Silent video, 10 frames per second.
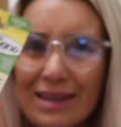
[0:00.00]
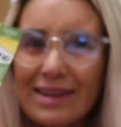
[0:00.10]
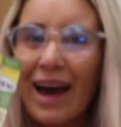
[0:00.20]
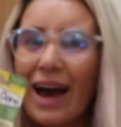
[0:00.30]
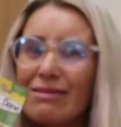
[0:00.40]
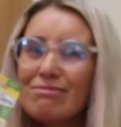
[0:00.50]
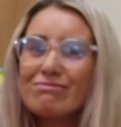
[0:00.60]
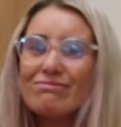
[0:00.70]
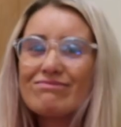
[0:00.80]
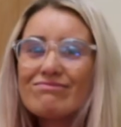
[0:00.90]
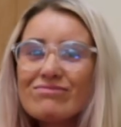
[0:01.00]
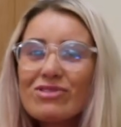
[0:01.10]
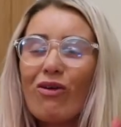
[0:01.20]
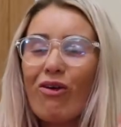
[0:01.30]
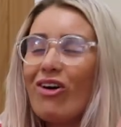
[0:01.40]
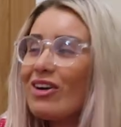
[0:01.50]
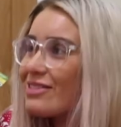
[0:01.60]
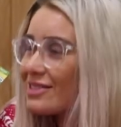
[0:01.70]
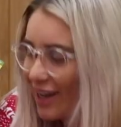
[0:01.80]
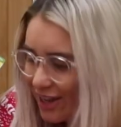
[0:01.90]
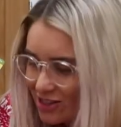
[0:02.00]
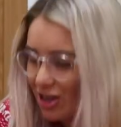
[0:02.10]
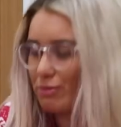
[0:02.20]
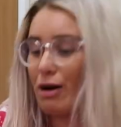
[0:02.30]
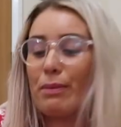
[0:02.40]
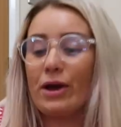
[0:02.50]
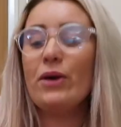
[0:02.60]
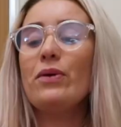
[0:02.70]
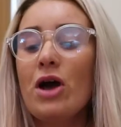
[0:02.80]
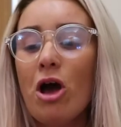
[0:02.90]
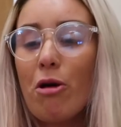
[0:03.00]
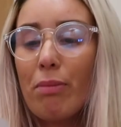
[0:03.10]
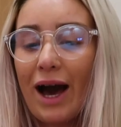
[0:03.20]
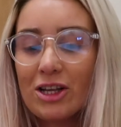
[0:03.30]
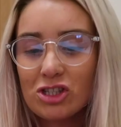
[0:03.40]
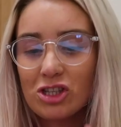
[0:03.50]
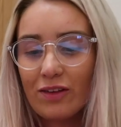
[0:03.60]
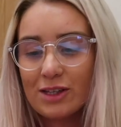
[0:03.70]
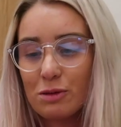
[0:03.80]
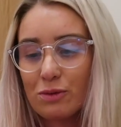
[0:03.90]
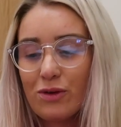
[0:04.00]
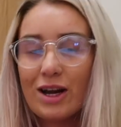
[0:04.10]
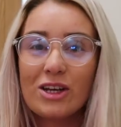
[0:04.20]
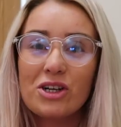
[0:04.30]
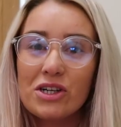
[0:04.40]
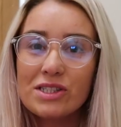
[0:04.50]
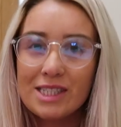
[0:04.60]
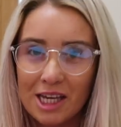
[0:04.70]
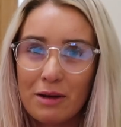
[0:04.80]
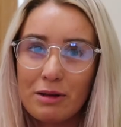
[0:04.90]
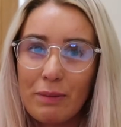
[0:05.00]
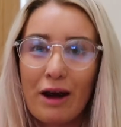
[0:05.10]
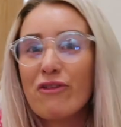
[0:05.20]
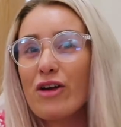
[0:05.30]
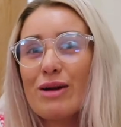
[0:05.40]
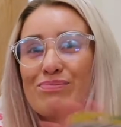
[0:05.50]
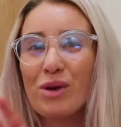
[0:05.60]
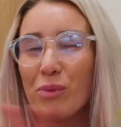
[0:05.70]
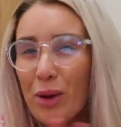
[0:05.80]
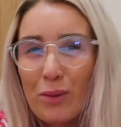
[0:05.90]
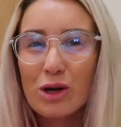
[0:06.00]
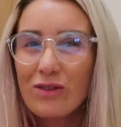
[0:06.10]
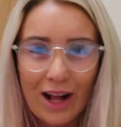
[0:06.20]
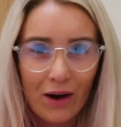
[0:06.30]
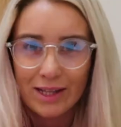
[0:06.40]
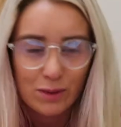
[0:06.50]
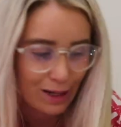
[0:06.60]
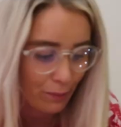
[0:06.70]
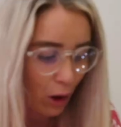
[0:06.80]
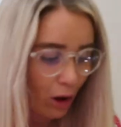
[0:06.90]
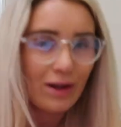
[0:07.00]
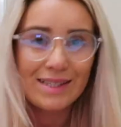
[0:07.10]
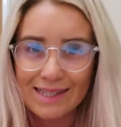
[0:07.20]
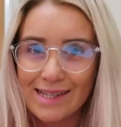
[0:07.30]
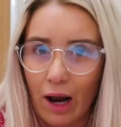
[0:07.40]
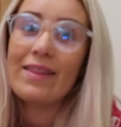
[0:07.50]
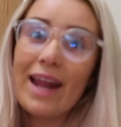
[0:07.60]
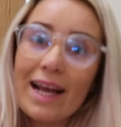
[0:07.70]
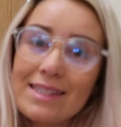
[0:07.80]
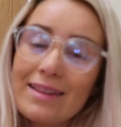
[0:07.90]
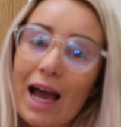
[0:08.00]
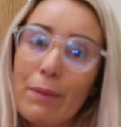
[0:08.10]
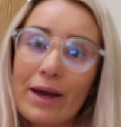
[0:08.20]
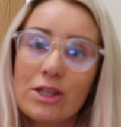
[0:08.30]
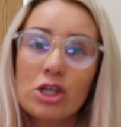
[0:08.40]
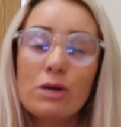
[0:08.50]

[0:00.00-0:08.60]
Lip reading: can get? Is that he's talking about poo? But I just thought this would be really good to keep in the bathroom. We won't really go into any more detail. The next thing that I picked